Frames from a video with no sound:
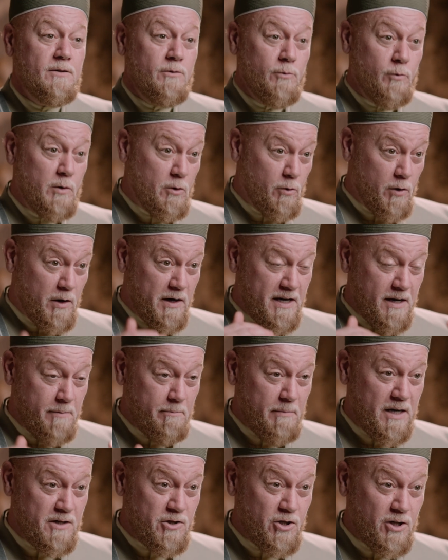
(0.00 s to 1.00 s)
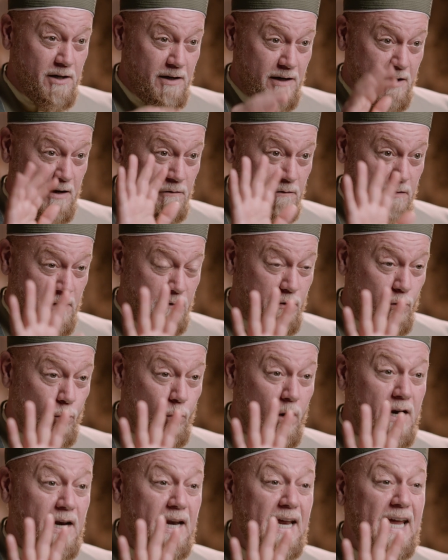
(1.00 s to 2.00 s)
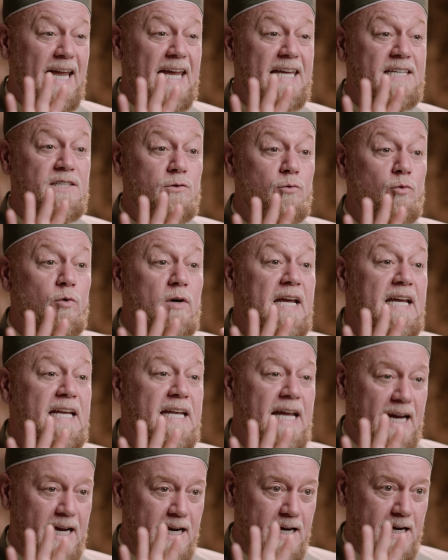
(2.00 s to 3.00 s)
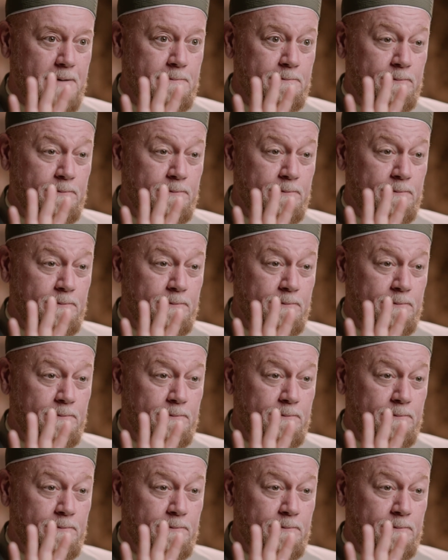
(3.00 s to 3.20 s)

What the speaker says: we already mentioned, the fifth one is reading.